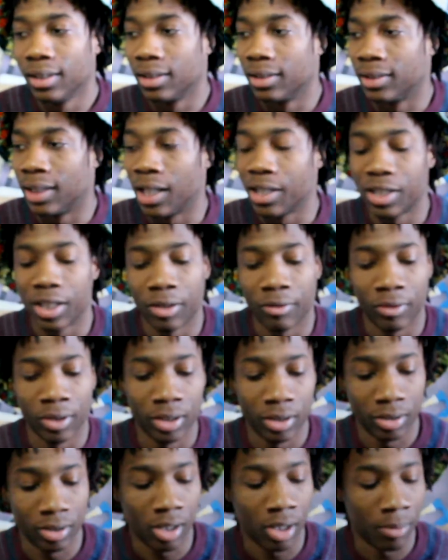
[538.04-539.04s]
that shit
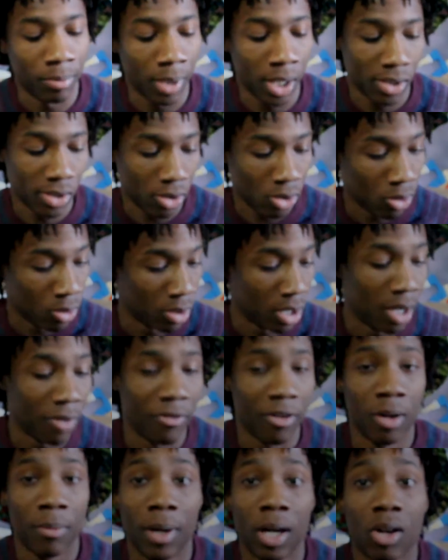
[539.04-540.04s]
really just hurt my soul when I
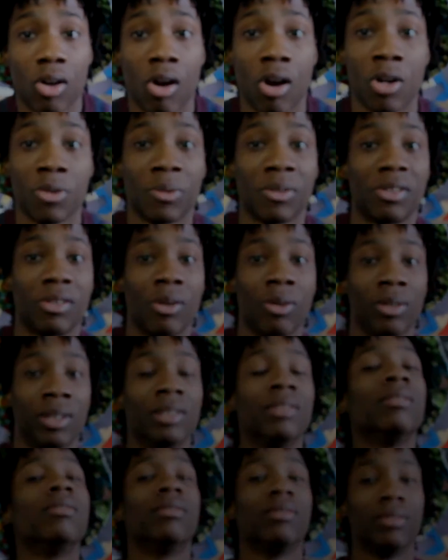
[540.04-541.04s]
found my cards were stolen.
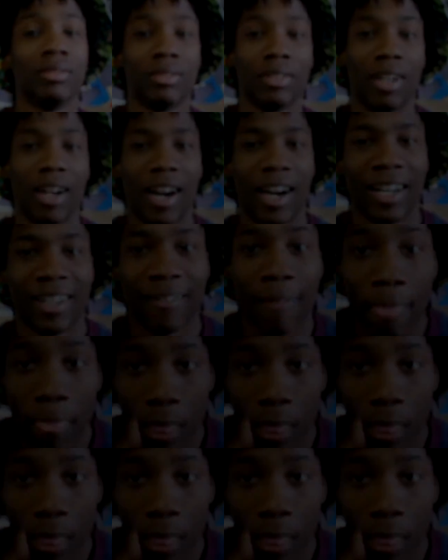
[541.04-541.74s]
All right,